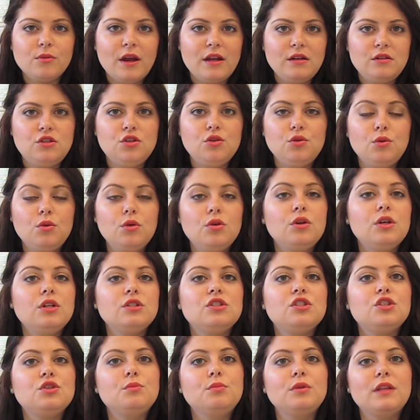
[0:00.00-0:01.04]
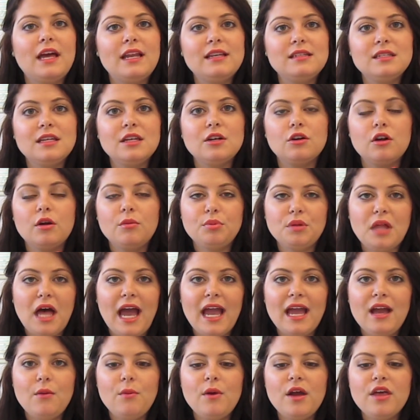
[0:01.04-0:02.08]
right tool to blend it or
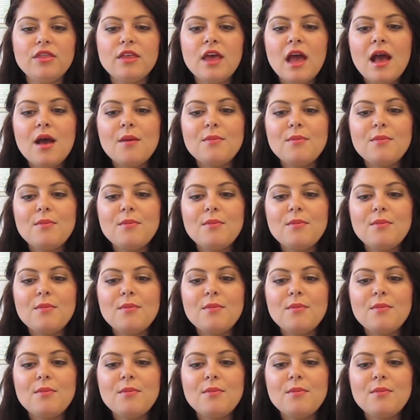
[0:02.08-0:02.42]
apply it with,